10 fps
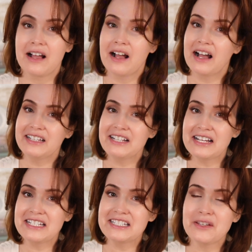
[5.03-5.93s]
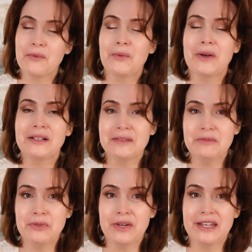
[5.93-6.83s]
Hi guys, welcome
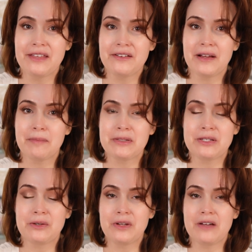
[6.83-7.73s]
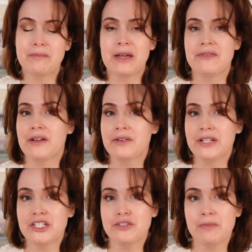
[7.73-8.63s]
to another episode of my
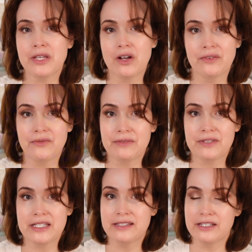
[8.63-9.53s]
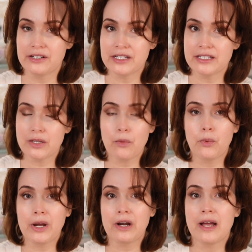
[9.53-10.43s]
Foundation Beyond 50 series,
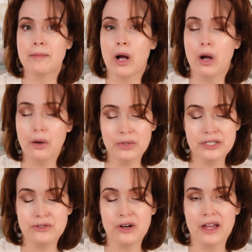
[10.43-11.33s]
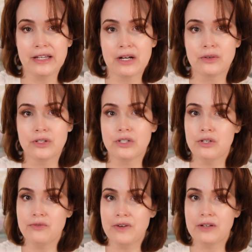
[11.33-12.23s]
where I'm always trying out
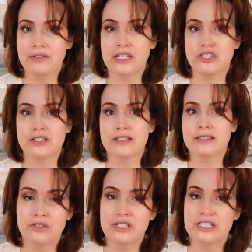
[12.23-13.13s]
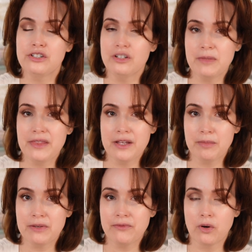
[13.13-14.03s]
new foundations to determine their
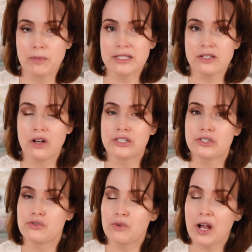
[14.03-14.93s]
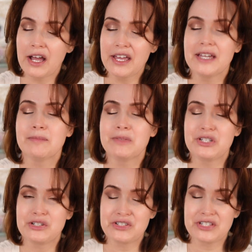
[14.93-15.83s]
performance on dry and mature